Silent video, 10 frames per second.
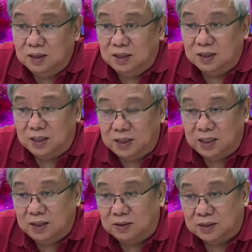a
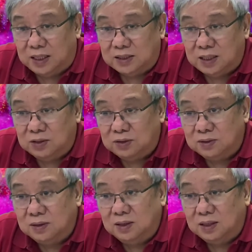learning
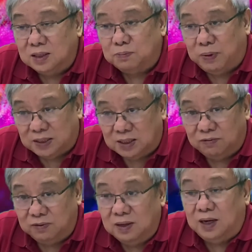organization is
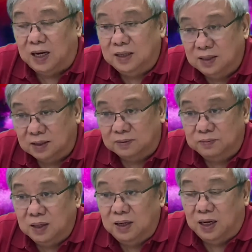passive. I learn.